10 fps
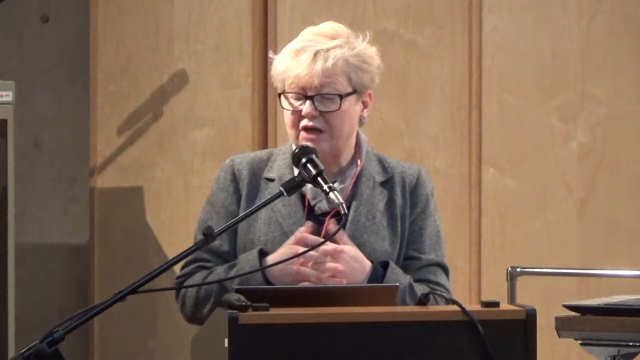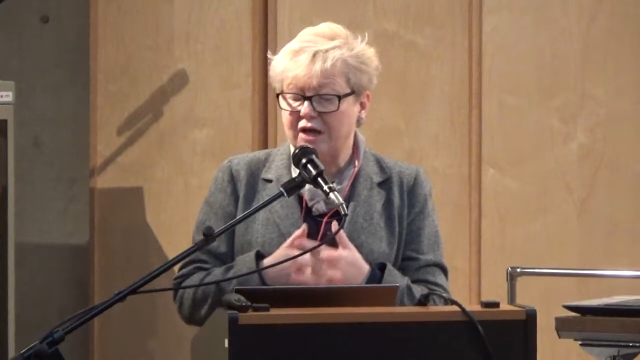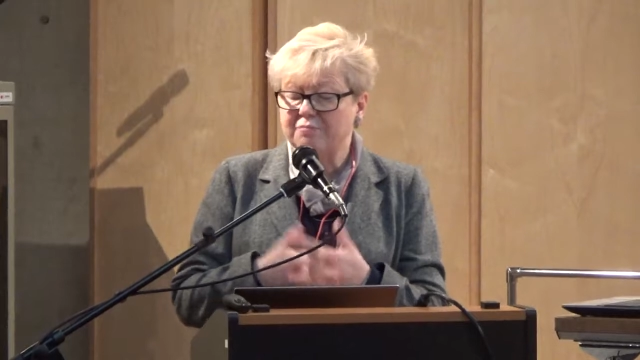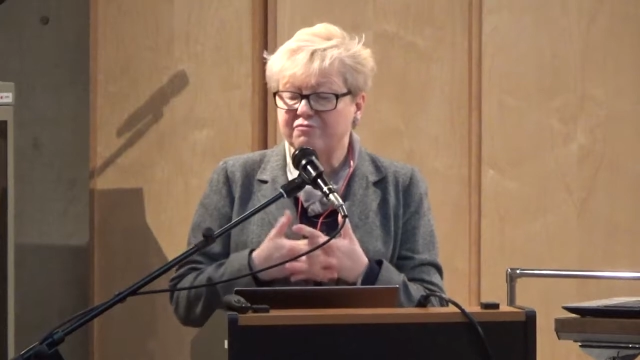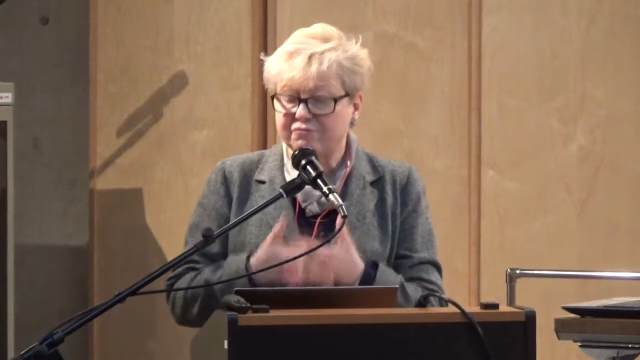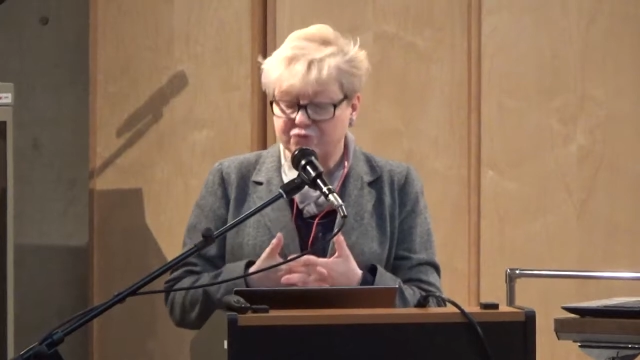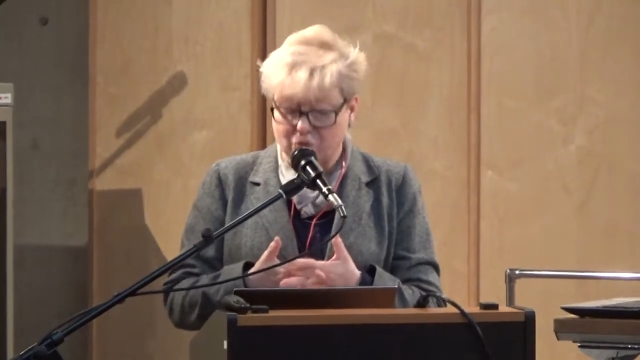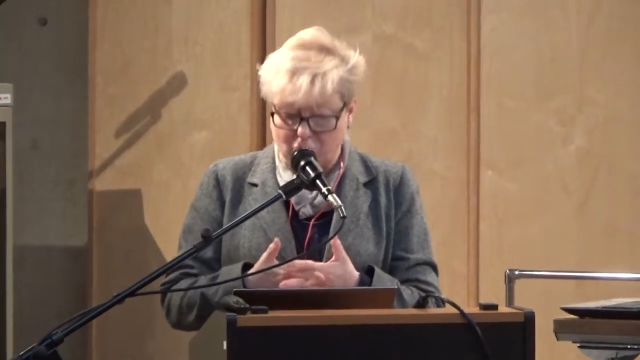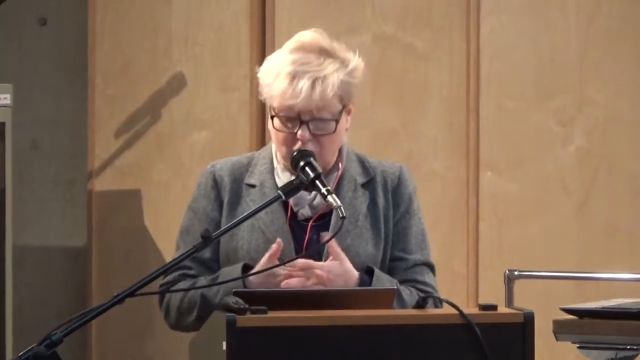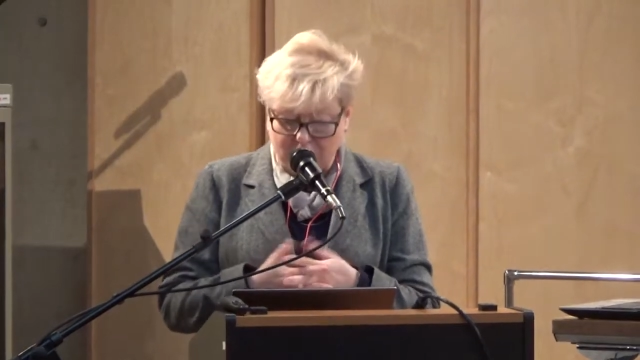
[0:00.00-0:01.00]
came
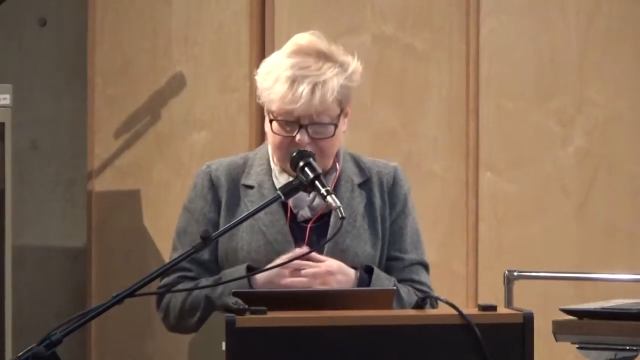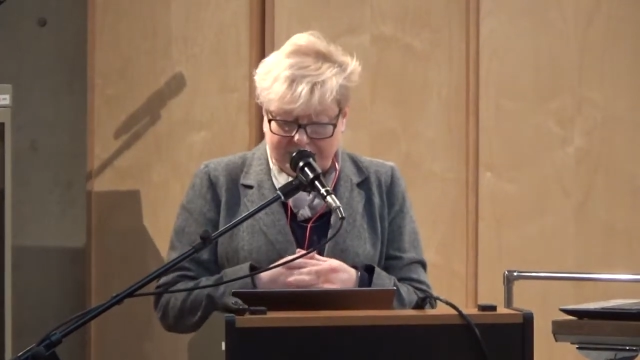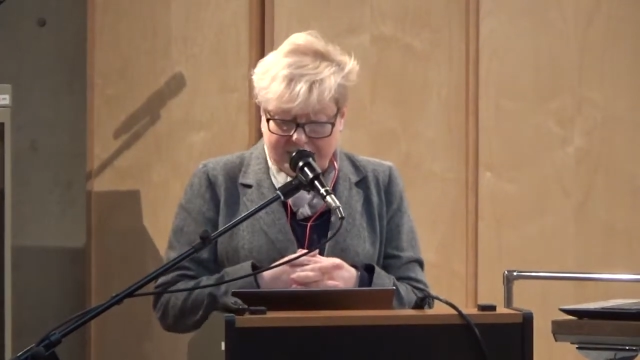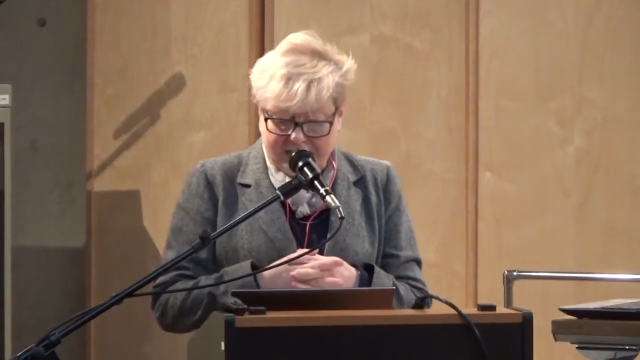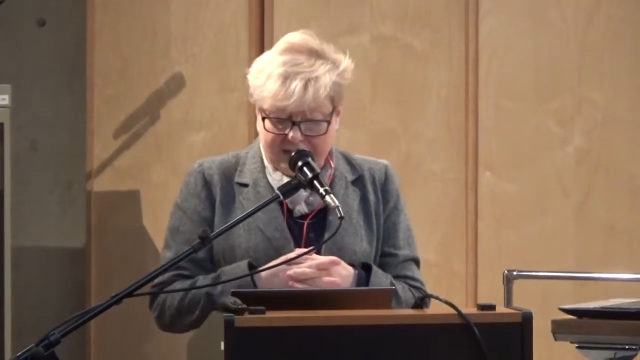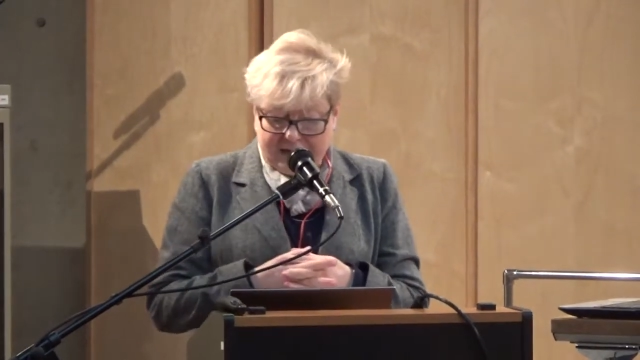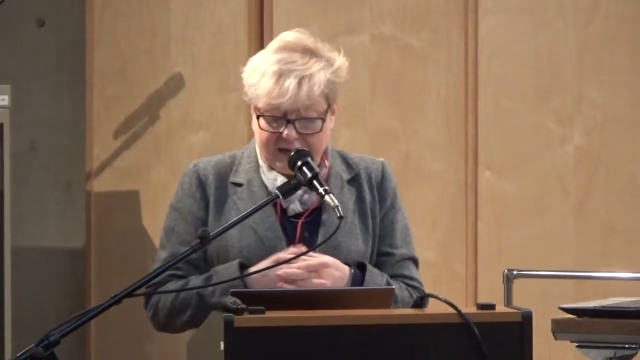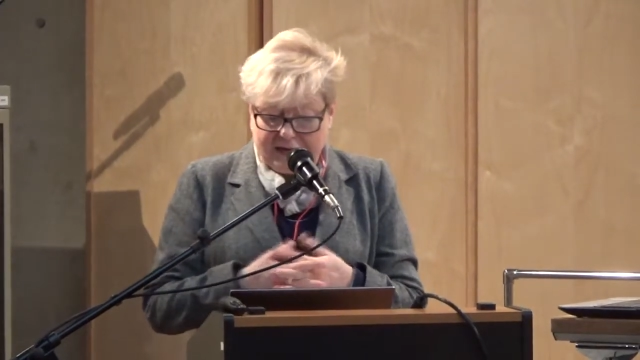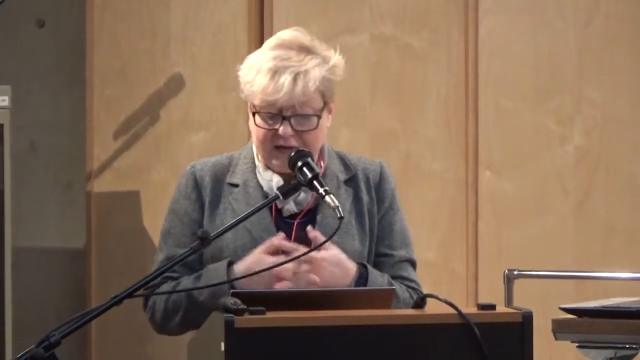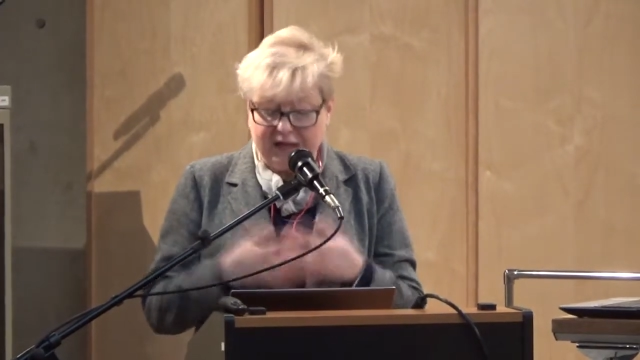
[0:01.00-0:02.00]
through
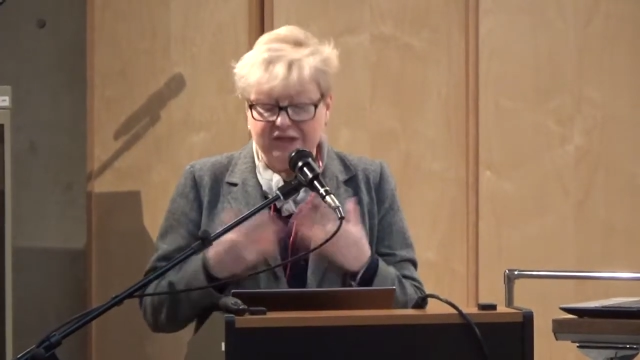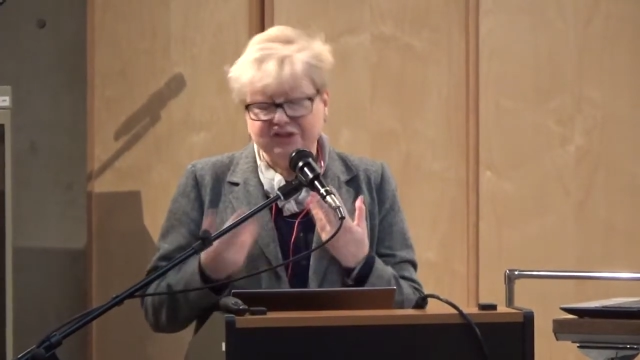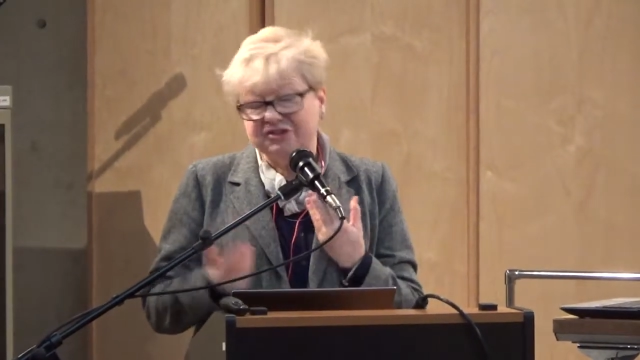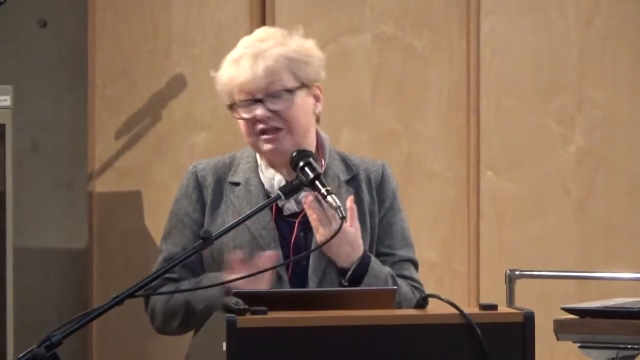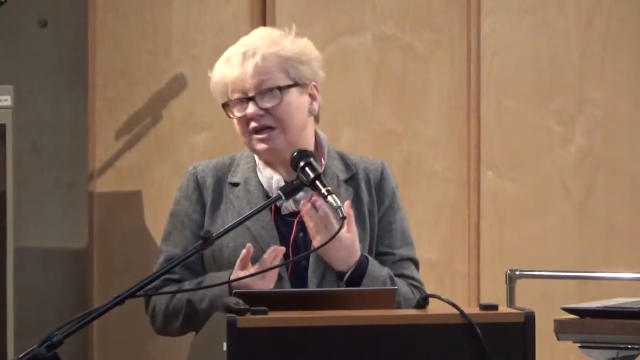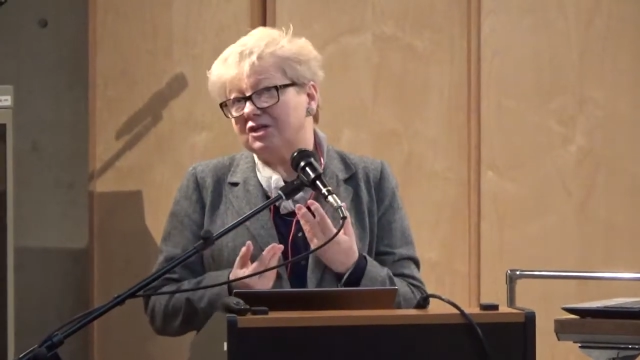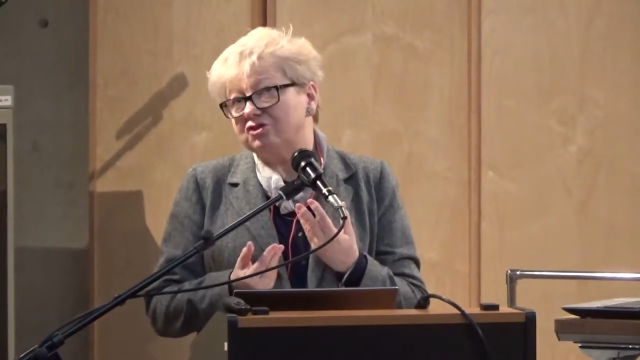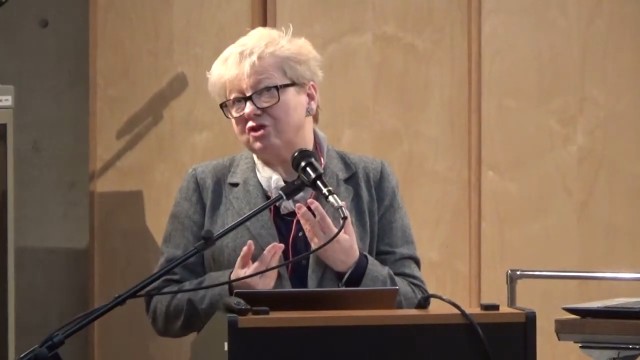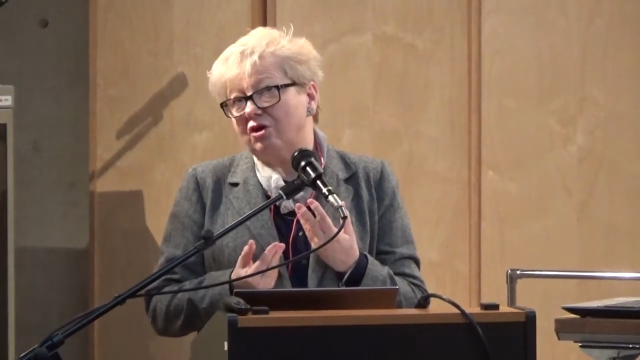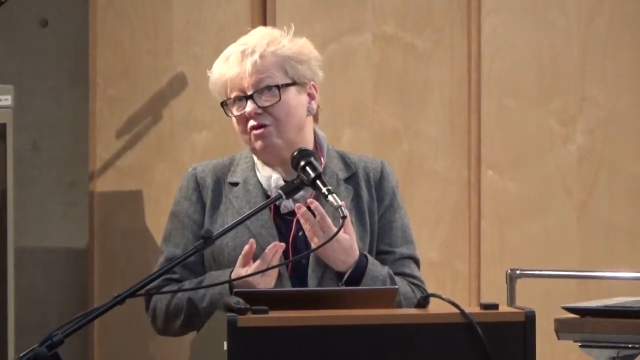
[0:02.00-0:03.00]
in
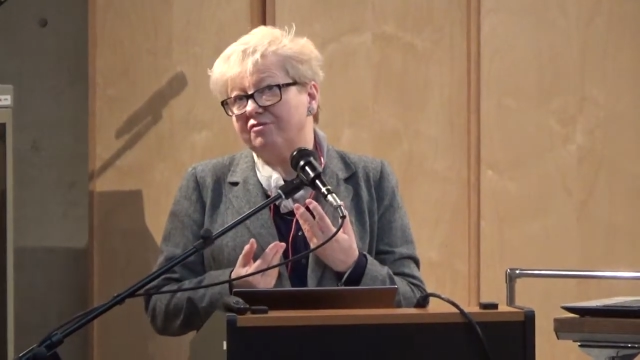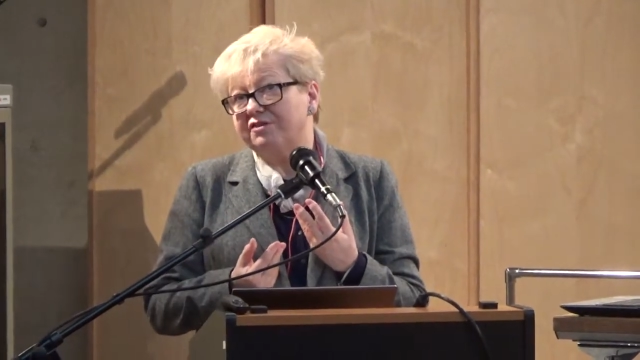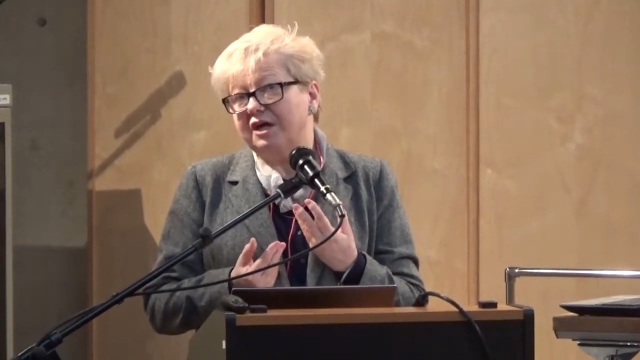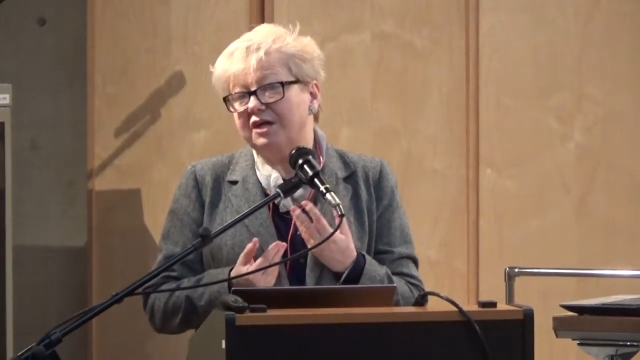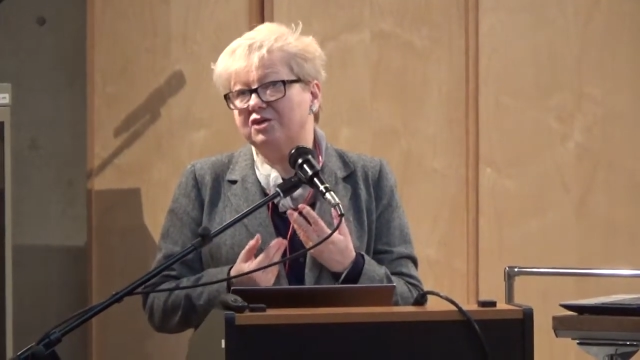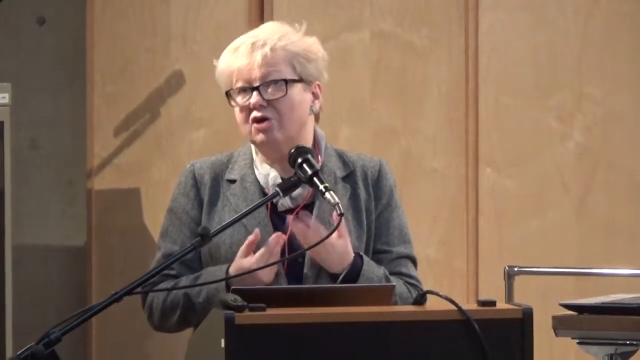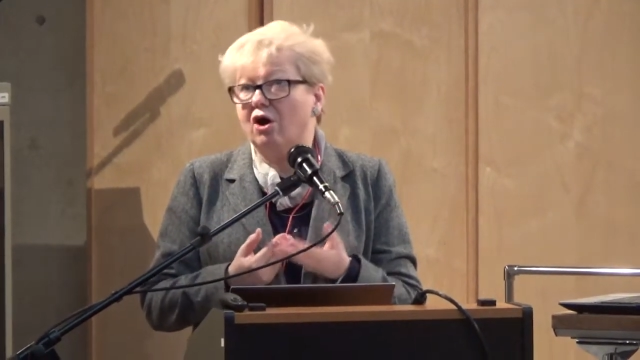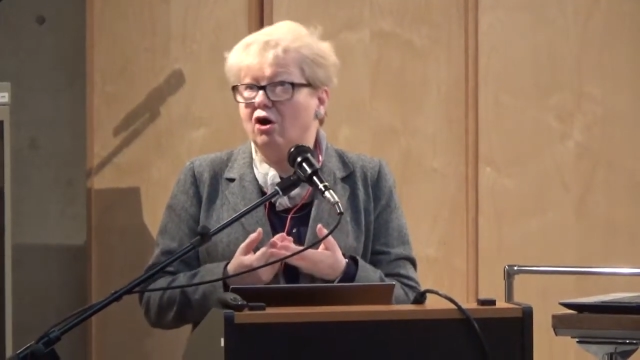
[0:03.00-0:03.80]
search of their